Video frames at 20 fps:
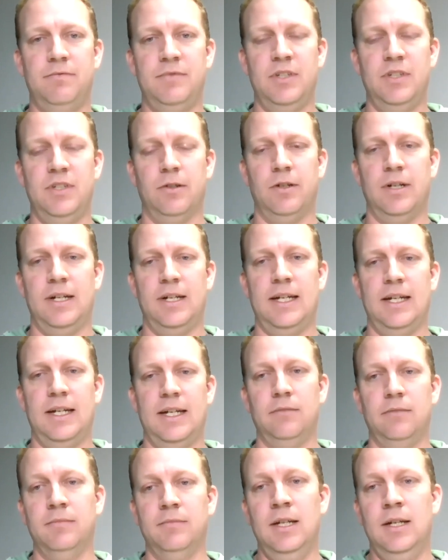urea,
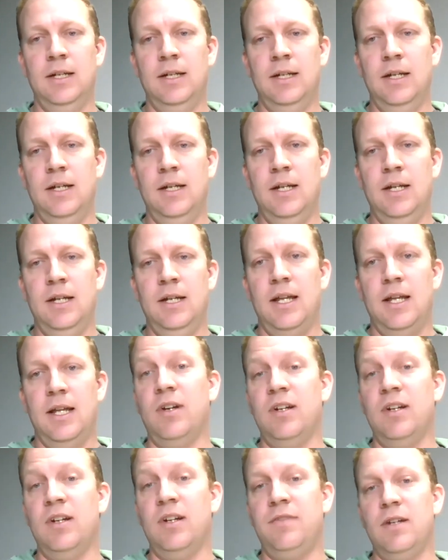and
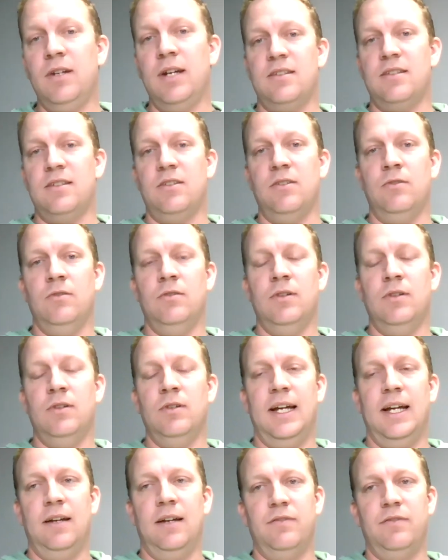quite a few guys too
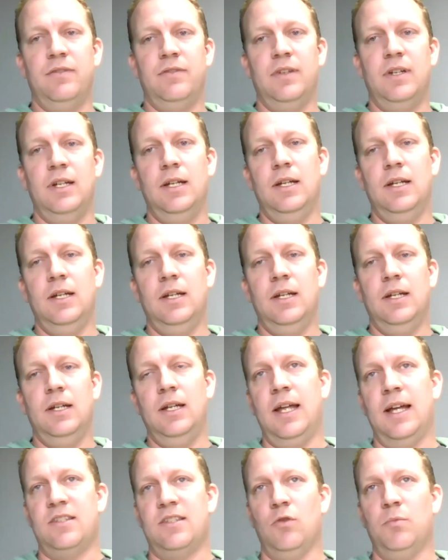
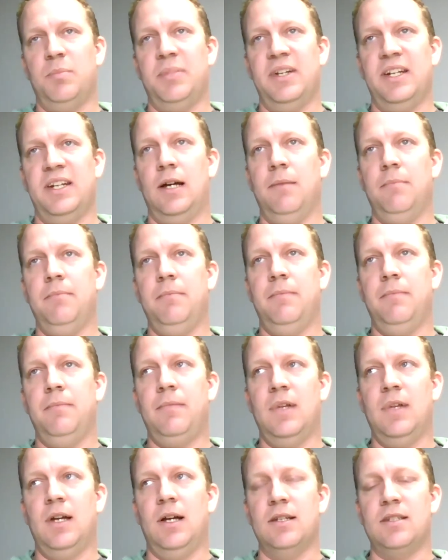that's opened up
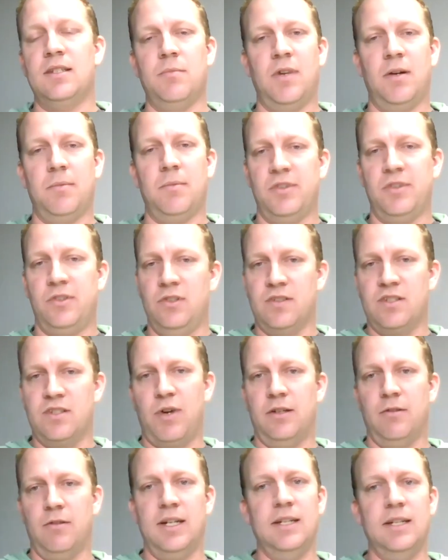some
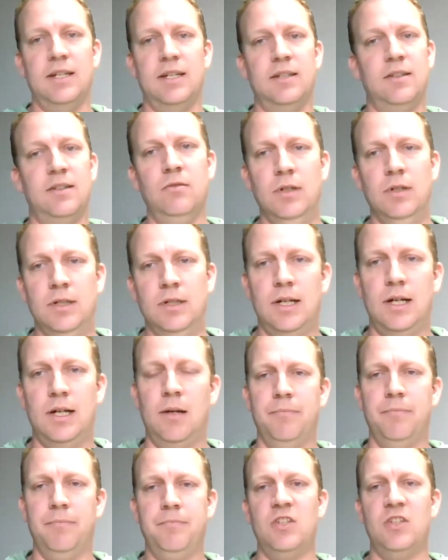opportunities for spreading urea
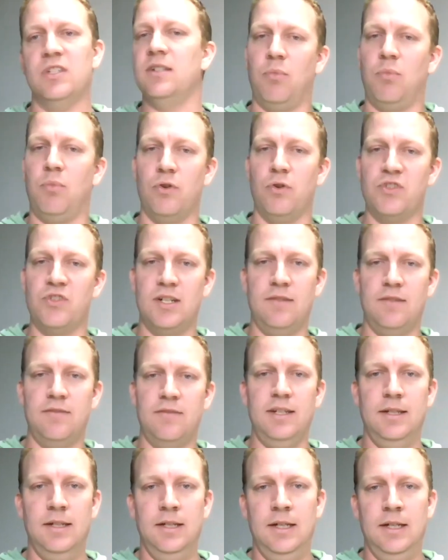too.
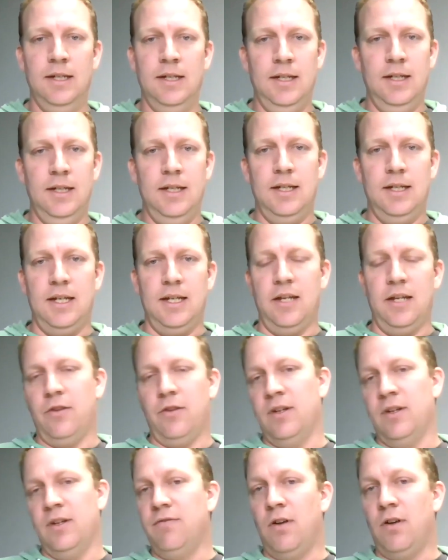Usually just a
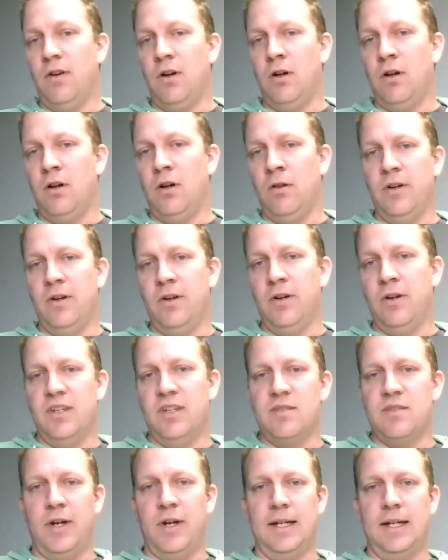portion of it,
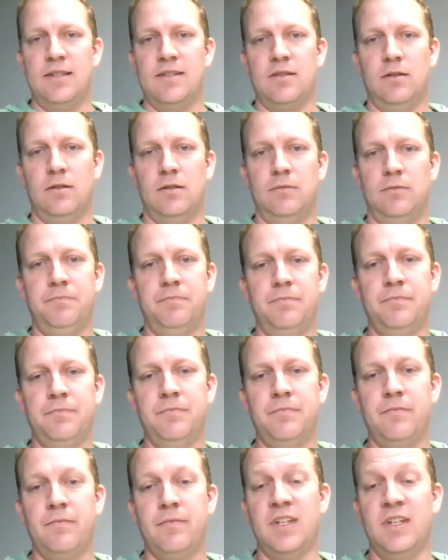either in the fall or in the
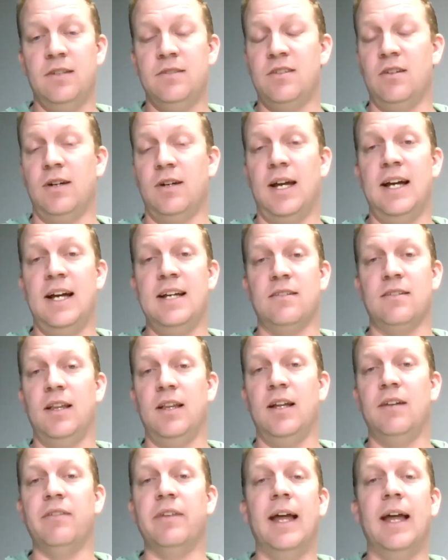spring, and so
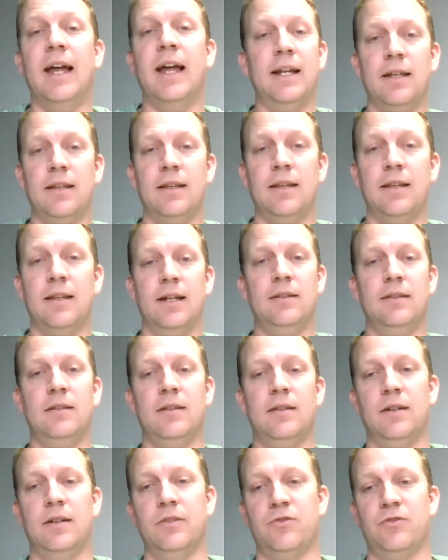guys are loving
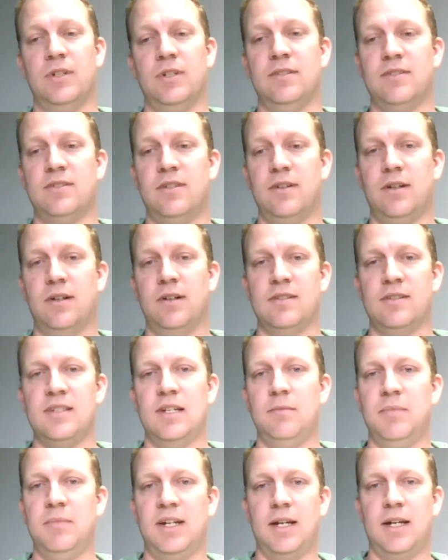that, in that their
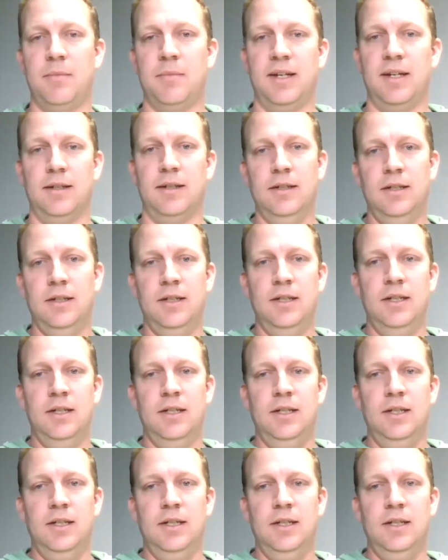drills are all of a sudden becoming